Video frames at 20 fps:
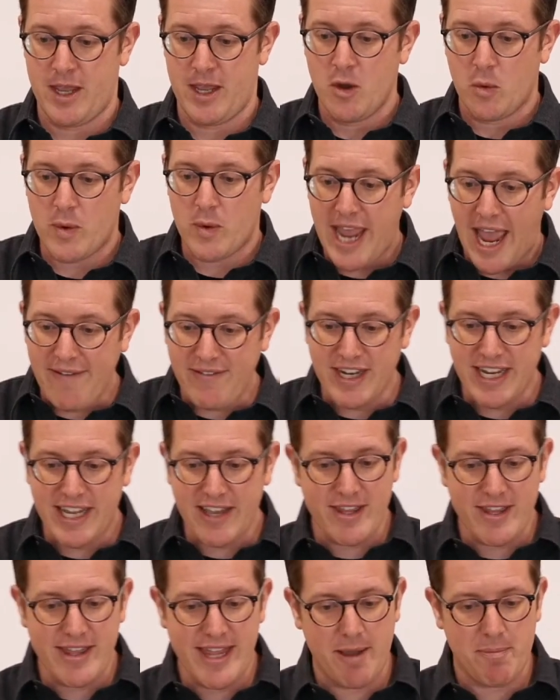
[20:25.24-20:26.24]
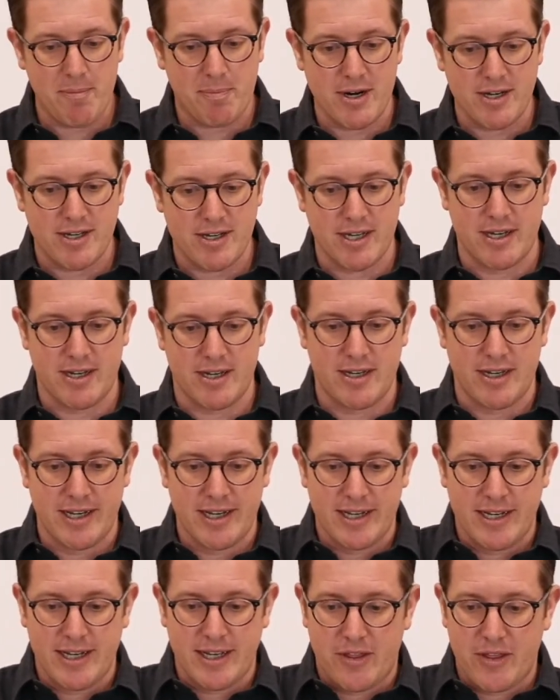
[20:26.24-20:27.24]
We haven't given that person
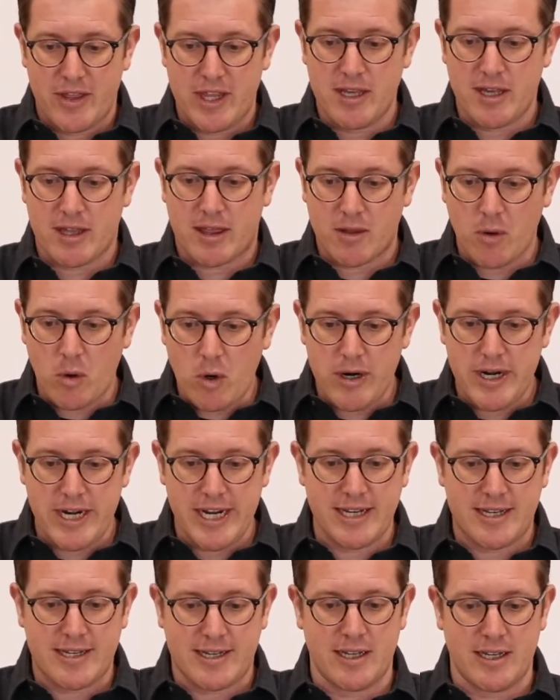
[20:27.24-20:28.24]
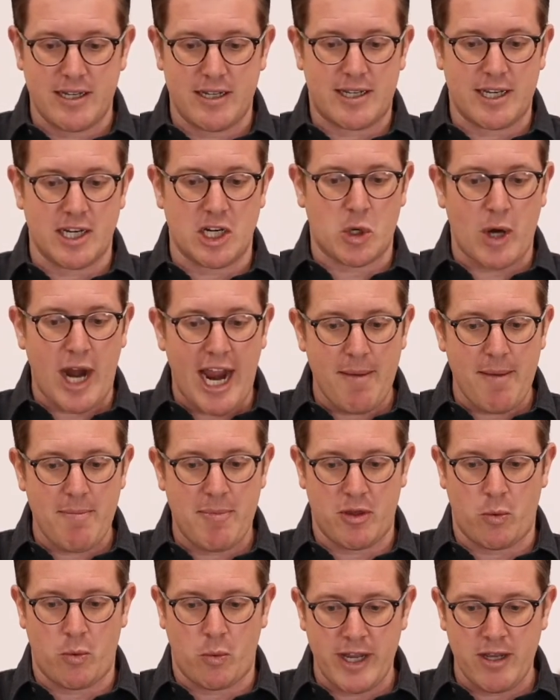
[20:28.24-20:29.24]
the authority to grab
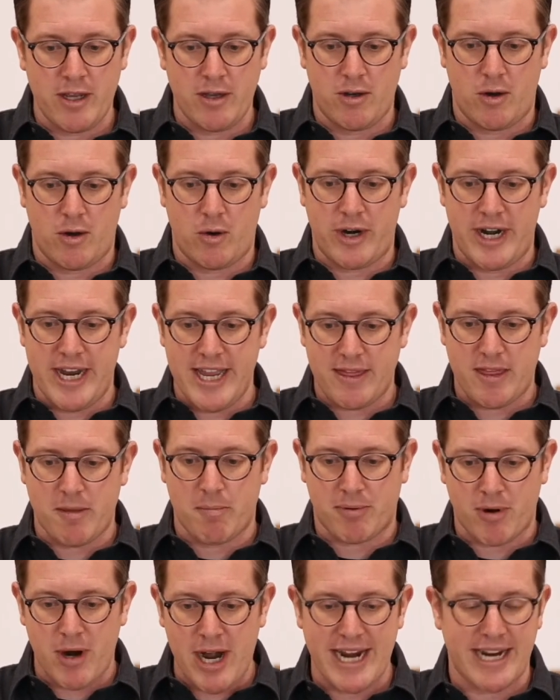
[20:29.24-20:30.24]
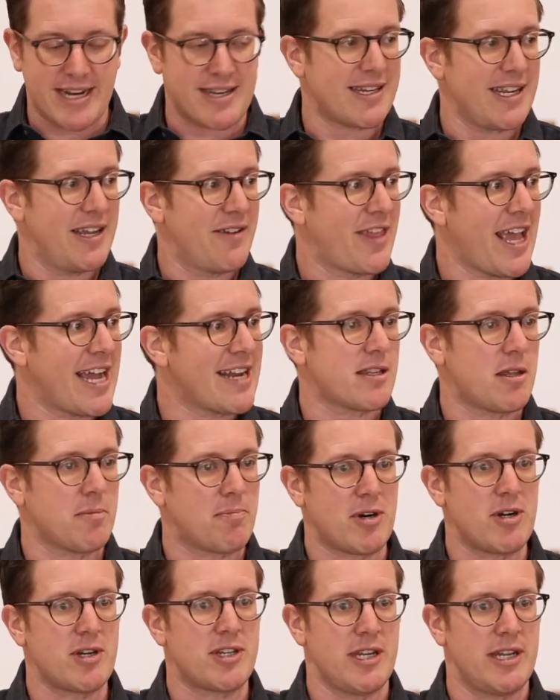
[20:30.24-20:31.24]
the wheel or hit the brakes if that's the
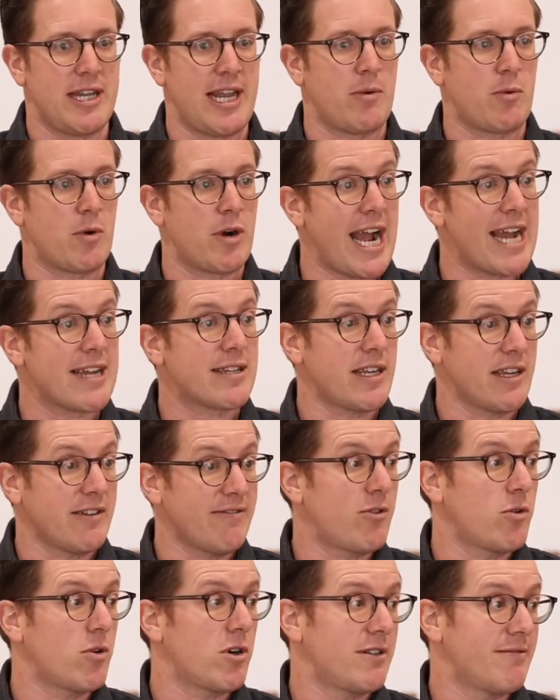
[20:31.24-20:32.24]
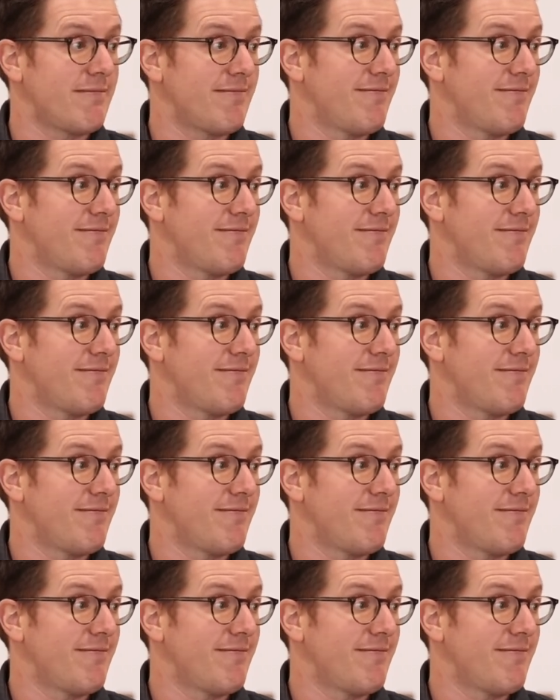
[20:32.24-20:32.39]
person that we're asking for.